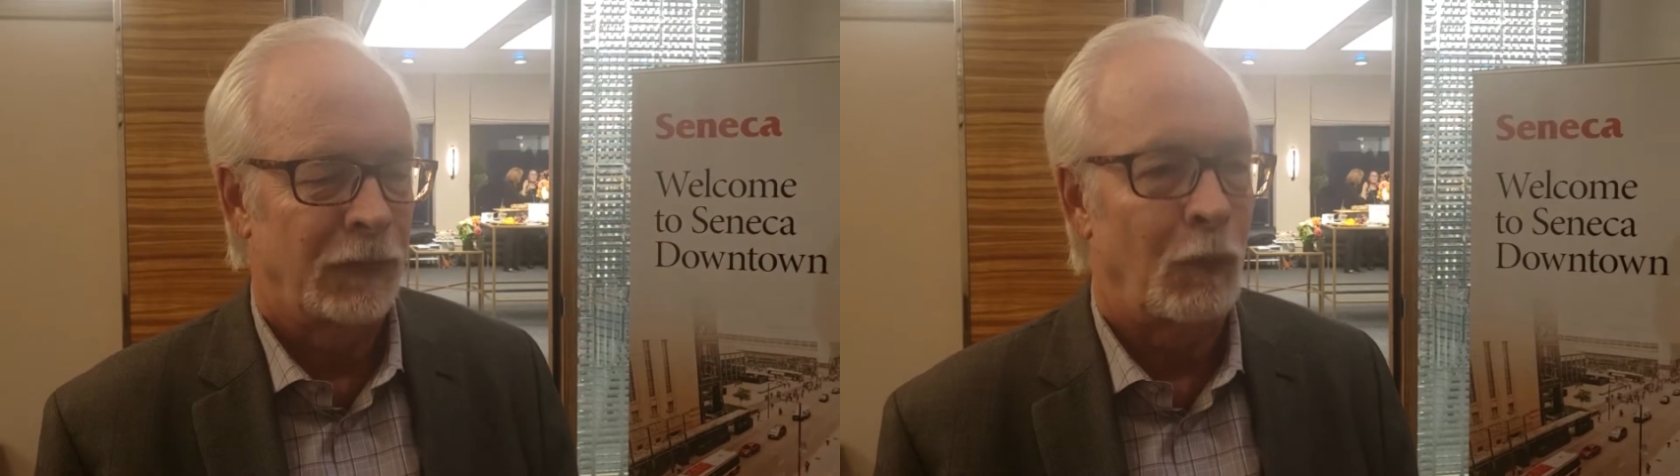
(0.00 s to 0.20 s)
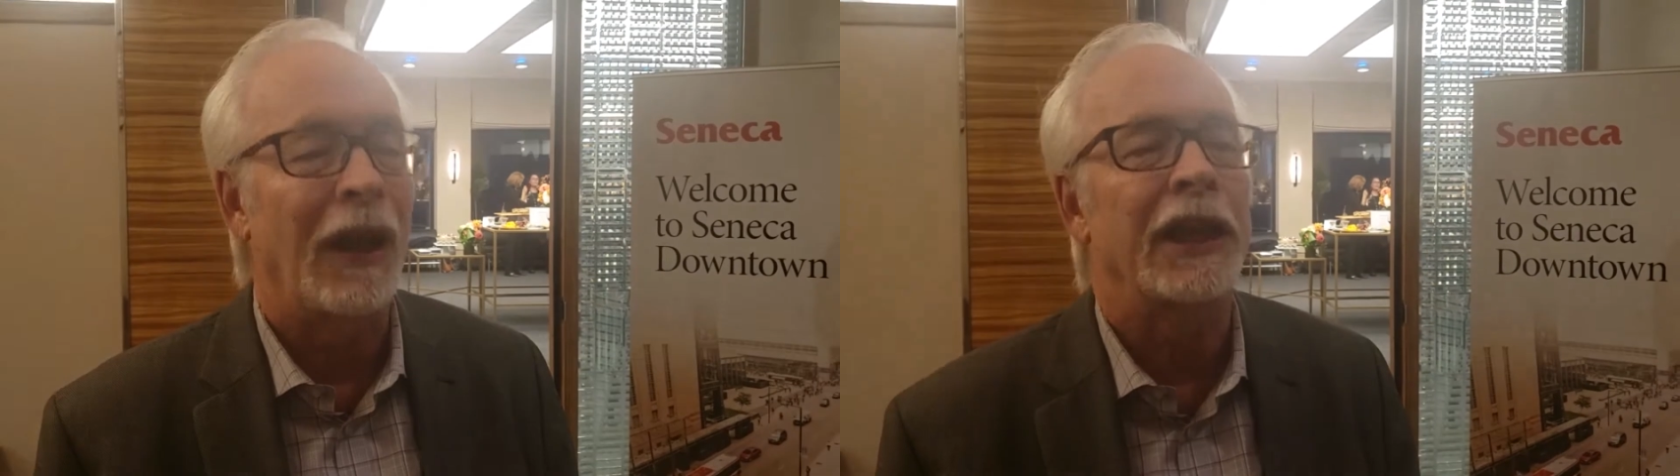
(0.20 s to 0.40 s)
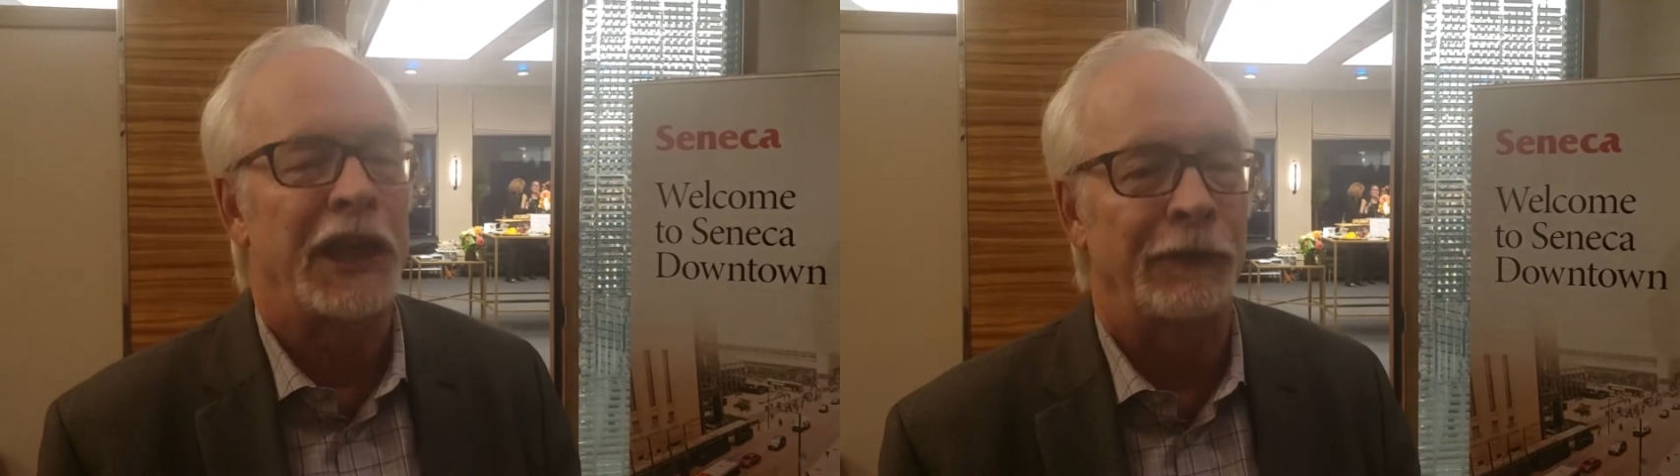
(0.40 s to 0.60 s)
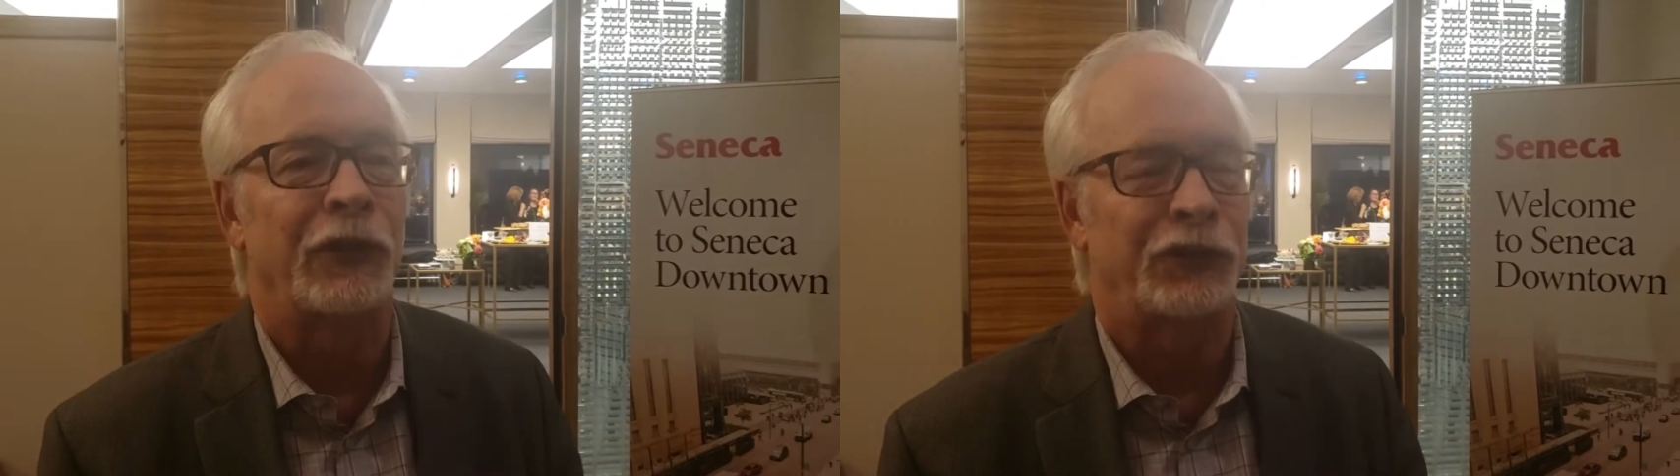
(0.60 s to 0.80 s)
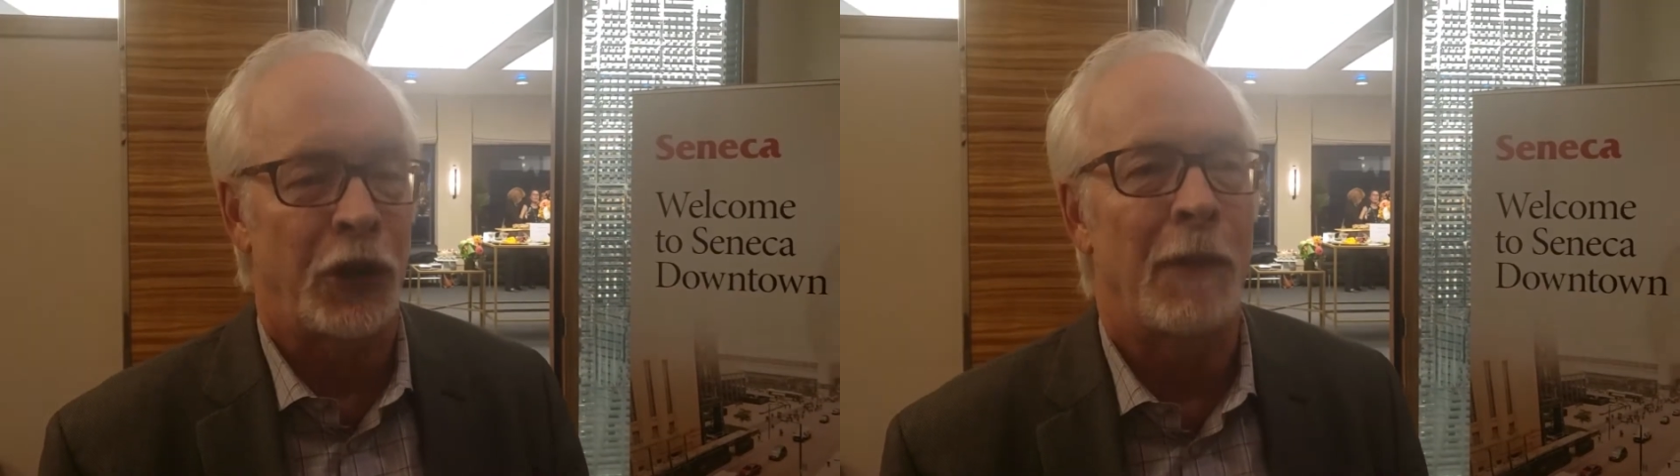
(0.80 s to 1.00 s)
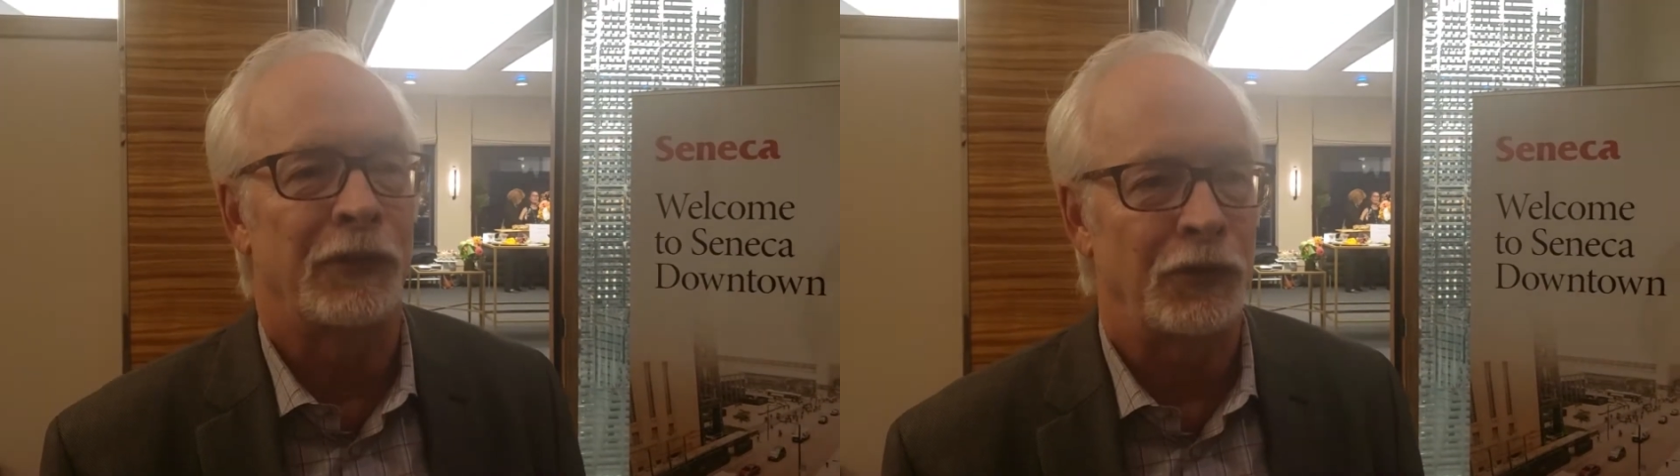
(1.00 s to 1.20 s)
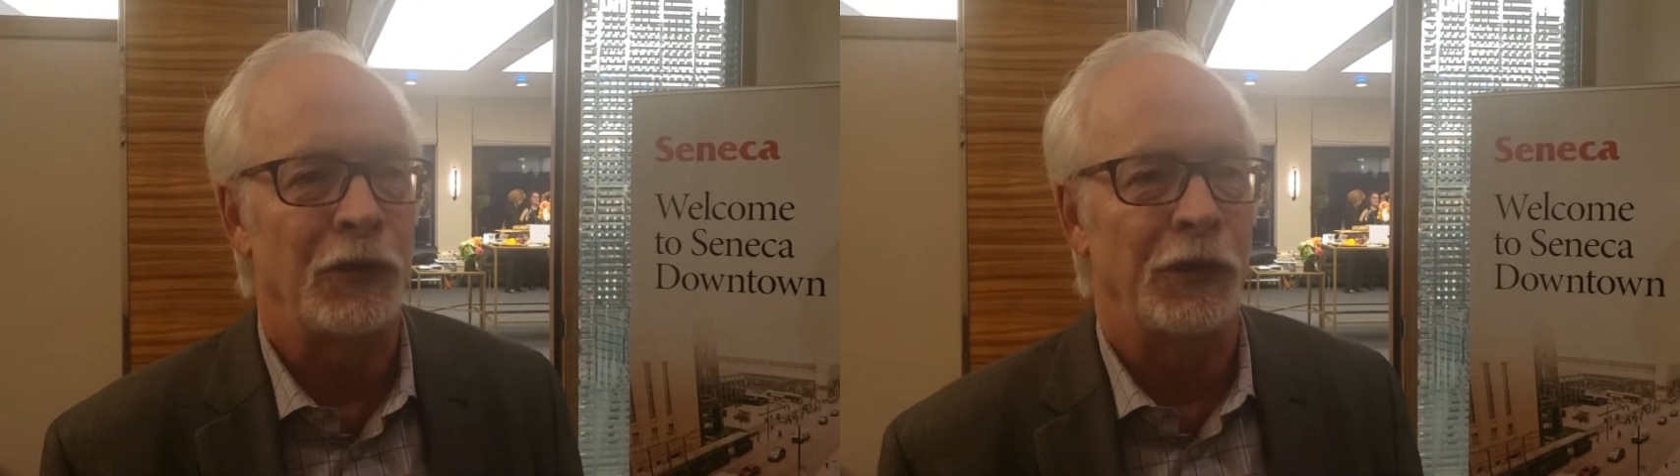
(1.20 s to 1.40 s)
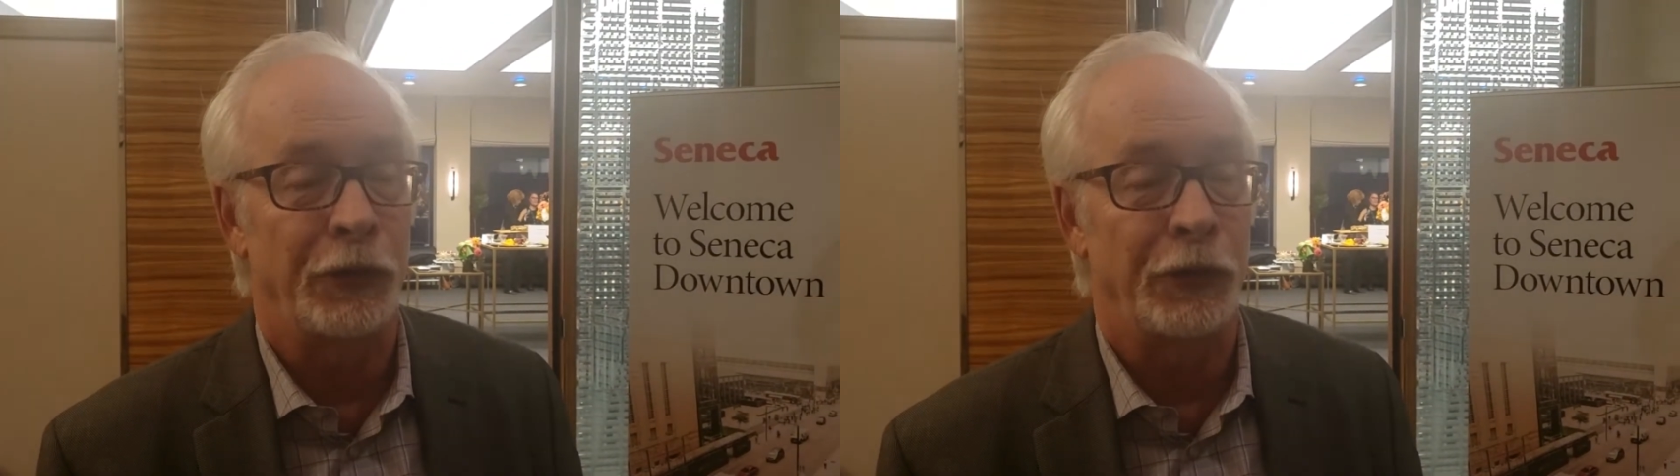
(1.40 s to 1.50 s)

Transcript: well, it gives us an opportunity